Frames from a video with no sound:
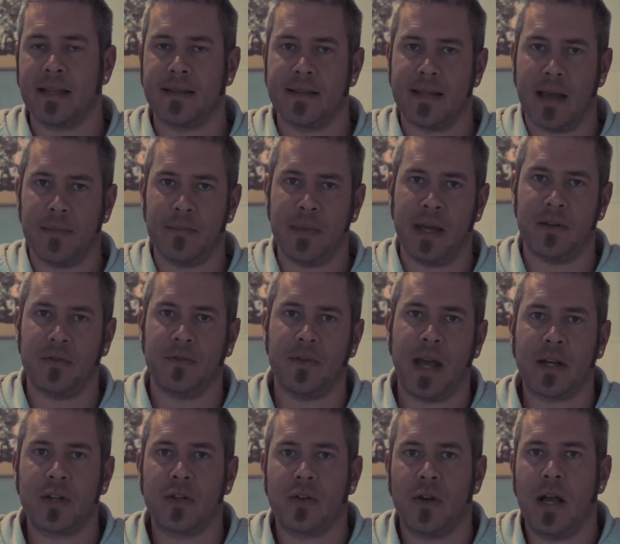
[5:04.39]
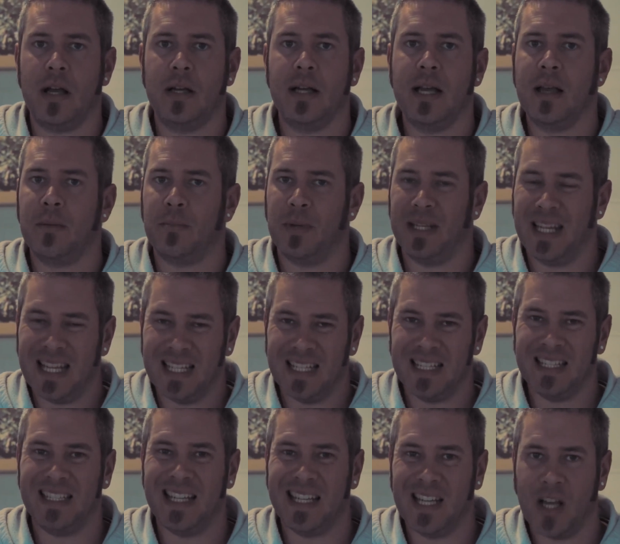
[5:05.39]
as that manufacturer, but in a
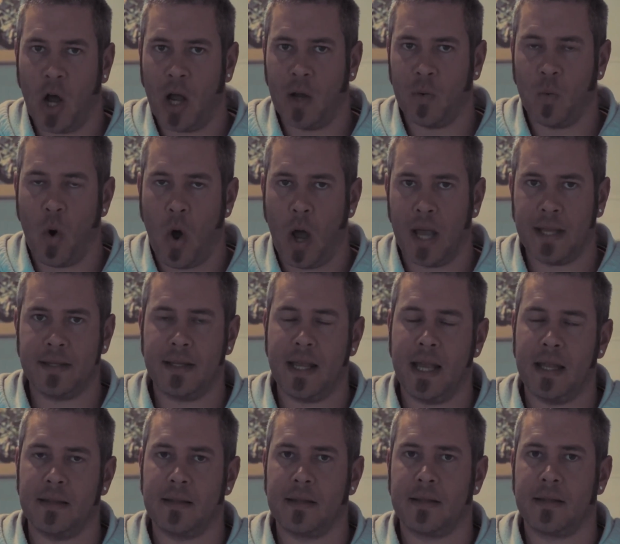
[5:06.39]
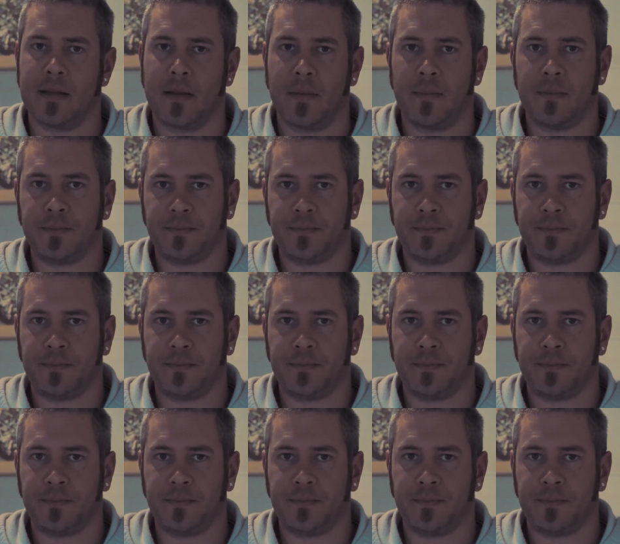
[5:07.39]
DIY sense.